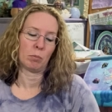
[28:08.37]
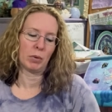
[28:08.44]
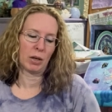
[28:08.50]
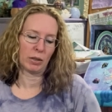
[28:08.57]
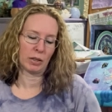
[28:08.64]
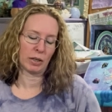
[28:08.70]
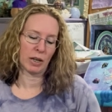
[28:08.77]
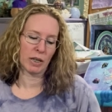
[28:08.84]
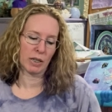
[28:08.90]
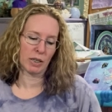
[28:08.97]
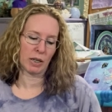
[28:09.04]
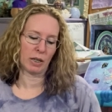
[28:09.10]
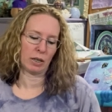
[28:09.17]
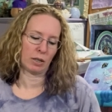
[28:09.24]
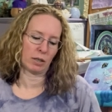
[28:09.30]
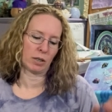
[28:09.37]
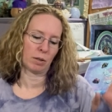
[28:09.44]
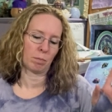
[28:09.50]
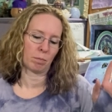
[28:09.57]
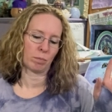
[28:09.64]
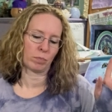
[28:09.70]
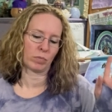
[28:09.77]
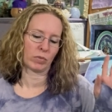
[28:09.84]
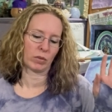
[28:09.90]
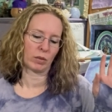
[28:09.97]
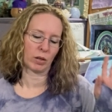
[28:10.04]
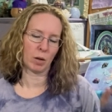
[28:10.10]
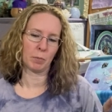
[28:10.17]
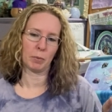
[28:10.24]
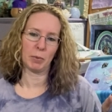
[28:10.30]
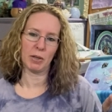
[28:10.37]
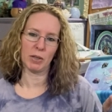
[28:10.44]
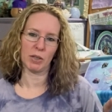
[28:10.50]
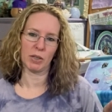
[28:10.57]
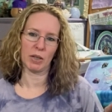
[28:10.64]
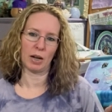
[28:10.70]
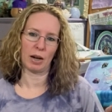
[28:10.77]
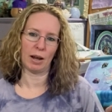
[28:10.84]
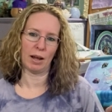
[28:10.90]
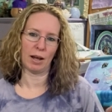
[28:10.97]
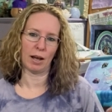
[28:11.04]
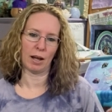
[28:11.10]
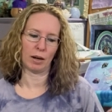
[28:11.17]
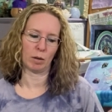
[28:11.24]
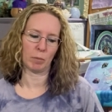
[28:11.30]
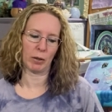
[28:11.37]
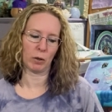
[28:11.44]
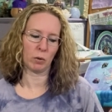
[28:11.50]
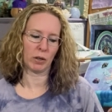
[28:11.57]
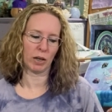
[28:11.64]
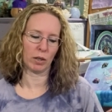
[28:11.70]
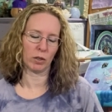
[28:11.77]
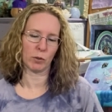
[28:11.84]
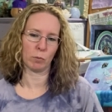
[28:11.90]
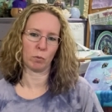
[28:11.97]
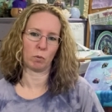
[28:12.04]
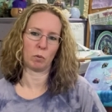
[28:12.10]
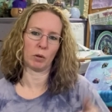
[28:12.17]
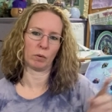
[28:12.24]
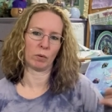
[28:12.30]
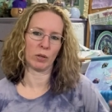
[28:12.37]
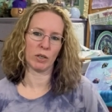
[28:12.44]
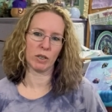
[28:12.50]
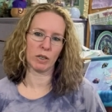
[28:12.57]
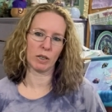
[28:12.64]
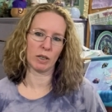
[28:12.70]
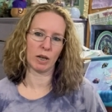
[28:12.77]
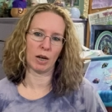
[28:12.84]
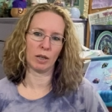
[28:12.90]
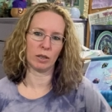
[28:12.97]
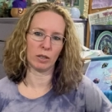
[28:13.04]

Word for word: But the nice thing is the couple pieces I had, I'm like, okay, this one will work for this design.